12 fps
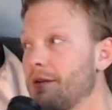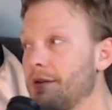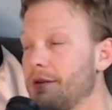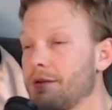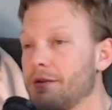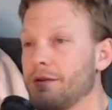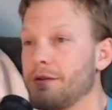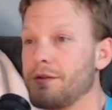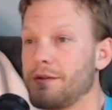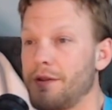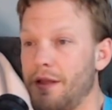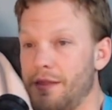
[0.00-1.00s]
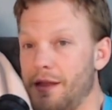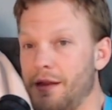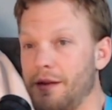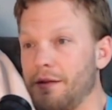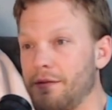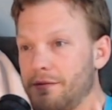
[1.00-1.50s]
and
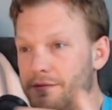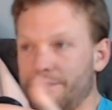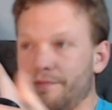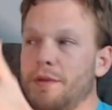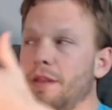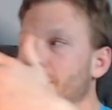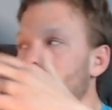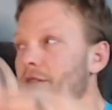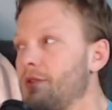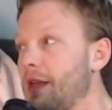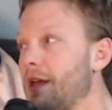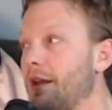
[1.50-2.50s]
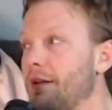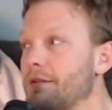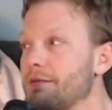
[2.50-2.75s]
then you can.